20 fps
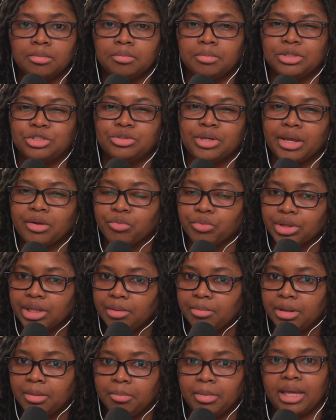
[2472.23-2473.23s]
but you ain't
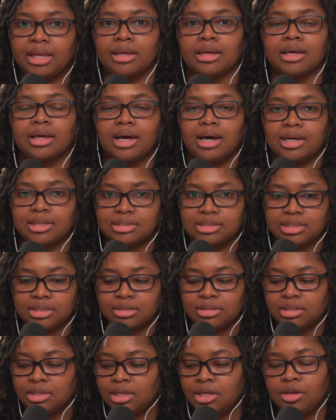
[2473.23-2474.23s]
really been making
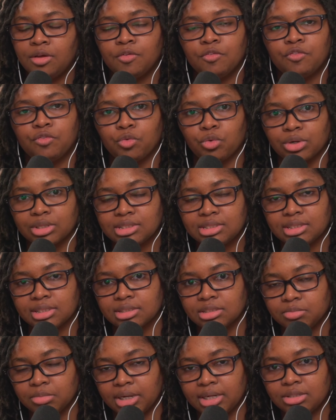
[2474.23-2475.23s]
content for
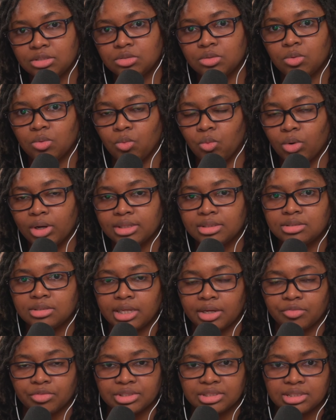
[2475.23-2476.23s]
6 months, once
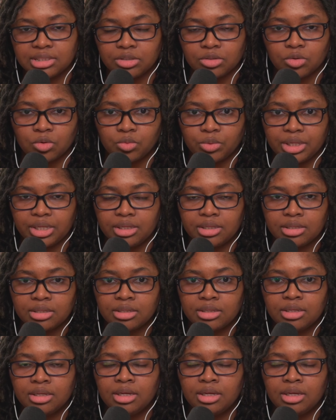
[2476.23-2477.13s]
every single week.